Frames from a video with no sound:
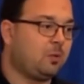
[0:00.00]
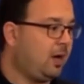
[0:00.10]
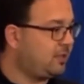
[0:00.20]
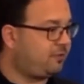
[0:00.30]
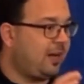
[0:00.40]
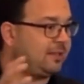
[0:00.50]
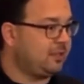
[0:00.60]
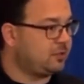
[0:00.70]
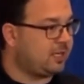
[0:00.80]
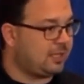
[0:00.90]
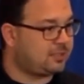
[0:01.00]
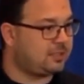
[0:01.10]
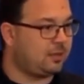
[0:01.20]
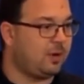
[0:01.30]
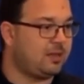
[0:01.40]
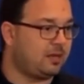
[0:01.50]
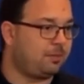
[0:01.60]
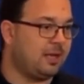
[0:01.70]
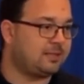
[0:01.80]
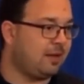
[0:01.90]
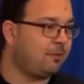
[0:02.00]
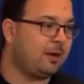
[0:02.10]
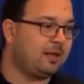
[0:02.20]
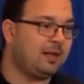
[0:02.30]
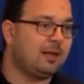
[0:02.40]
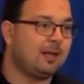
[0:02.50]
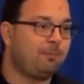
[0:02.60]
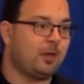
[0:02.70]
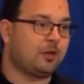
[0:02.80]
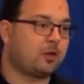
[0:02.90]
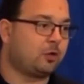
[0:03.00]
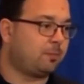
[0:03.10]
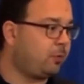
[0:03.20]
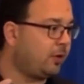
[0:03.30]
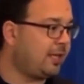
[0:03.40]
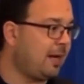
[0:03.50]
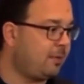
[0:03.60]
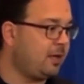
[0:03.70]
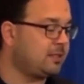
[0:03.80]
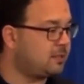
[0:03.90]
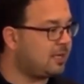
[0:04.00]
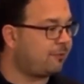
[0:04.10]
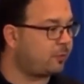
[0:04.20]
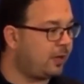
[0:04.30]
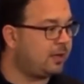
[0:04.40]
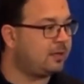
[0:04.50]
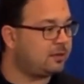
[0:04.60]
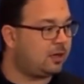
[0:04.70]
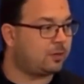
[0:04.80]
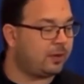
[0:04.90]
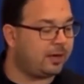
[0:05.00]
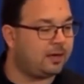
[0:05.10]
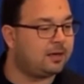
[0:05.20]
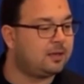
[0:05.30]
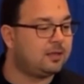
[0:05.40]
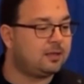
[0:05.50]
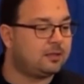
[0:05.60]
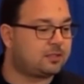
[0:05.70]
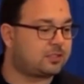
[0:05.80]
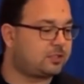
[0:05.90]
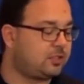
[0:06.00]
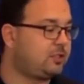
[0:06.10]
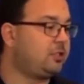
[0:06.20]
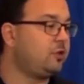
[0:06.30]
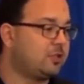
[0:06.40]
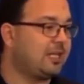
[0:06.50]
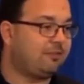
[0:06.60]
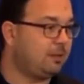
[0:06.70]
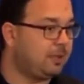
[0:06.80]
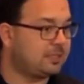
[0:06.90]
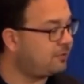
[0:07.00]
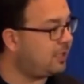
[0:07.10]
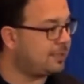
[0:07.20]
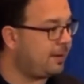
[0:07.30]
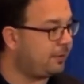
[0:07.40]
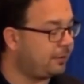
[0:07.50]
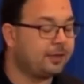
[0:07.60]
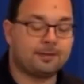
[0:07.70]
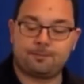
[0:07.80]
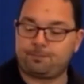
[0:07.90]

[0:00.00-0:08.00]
well define that use case in a way that applies to everybody, and you could go deploy cameras and software and hardware to do the safety piece I've talked about earlier.